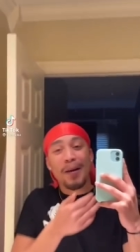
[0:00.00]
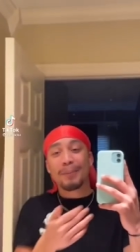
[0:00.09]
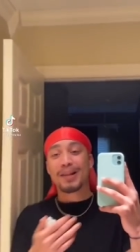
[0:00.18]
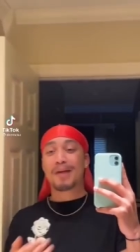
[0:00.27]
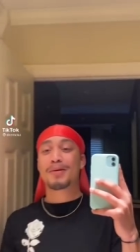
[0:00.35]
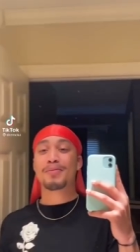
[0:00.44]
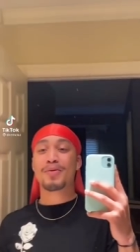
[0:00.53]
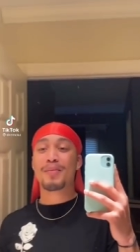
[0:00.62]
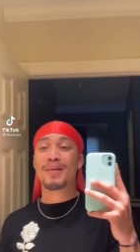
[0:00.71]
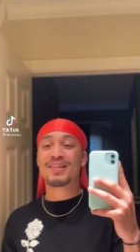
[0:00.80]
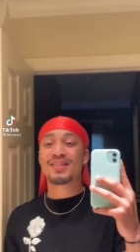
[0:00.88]
Black people,
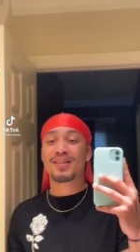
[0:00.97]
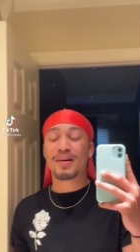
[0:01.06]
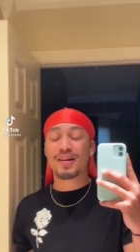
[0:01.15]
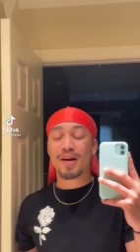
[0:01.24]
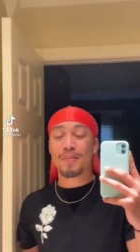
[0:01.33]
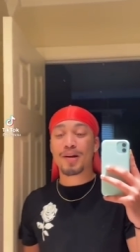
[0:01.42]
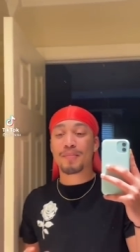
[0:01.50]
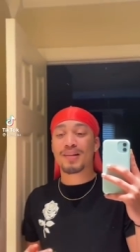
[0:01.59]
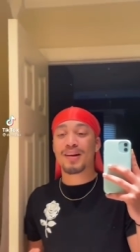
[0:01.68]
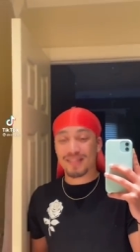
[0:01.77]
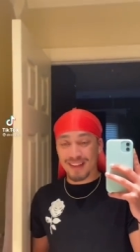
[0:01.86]
imagine somebody coming up
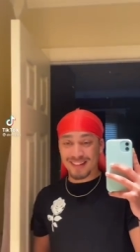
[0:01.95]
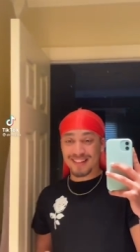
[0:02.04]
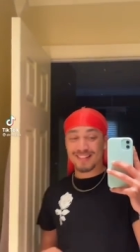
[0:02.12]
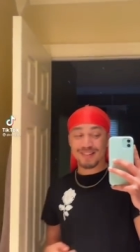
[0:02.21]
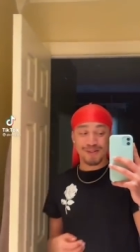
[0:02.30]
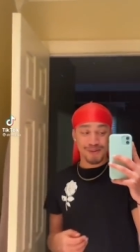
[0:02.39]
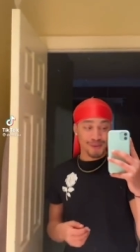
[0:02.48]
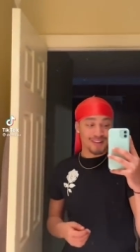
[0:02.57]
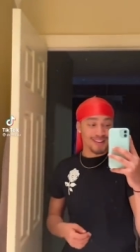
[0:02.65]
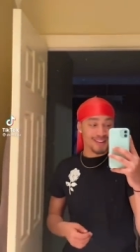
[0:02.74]
to us like this in the store.